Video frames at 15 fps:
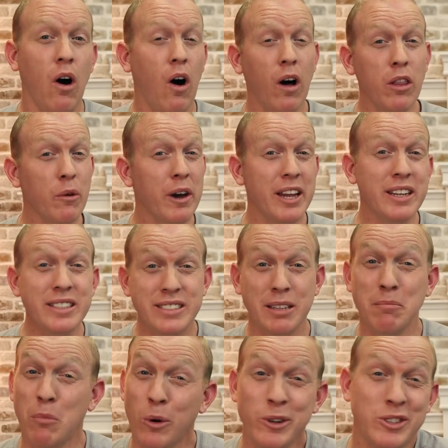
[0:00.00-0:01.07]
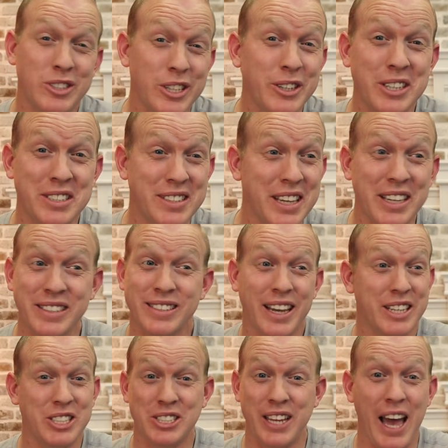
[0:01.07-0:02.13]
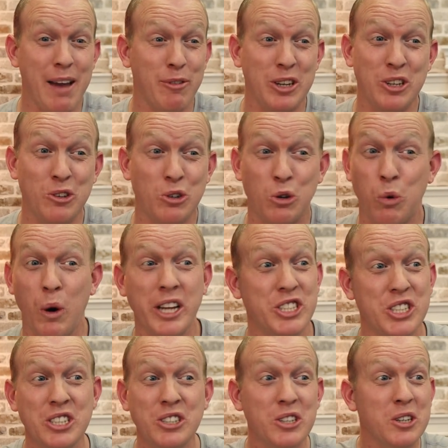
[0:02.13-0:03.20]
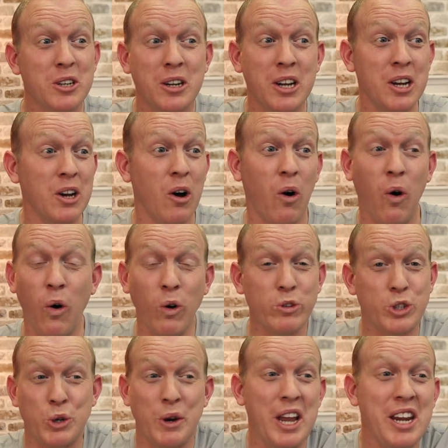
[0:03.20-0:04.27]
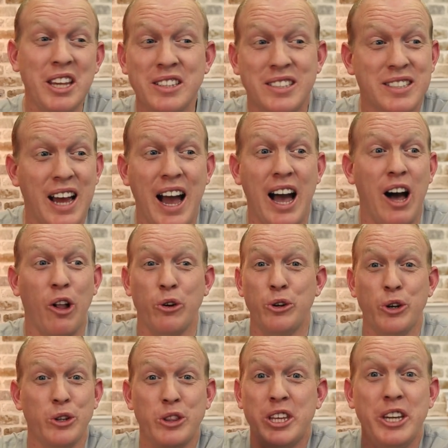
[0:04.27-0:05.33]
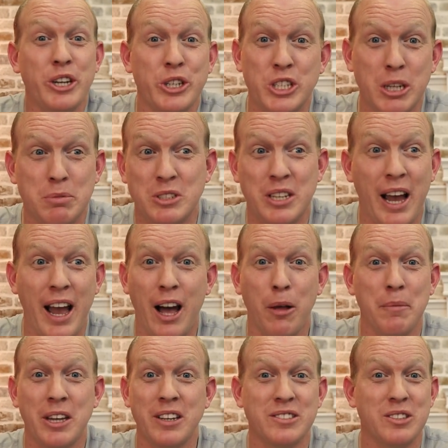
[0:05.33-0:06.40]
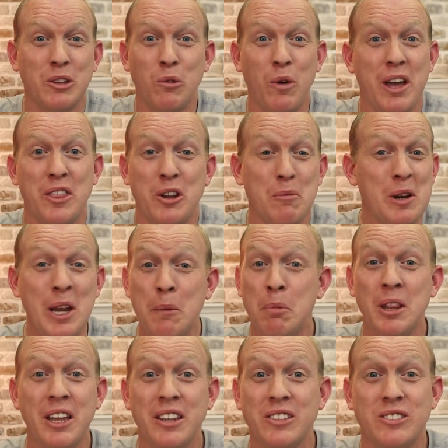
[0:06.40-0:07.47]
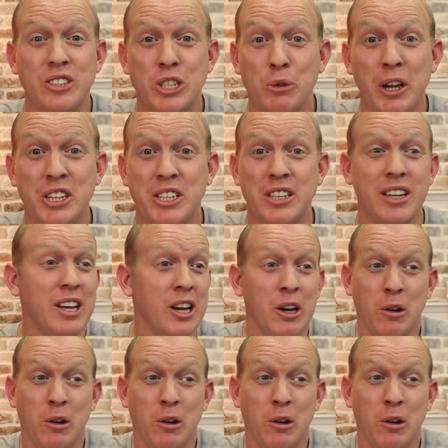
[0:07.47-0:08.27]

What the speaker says: all the way to some more serious things like just having you question your whole training style or your leadership style because of the way they're manipulating the situation,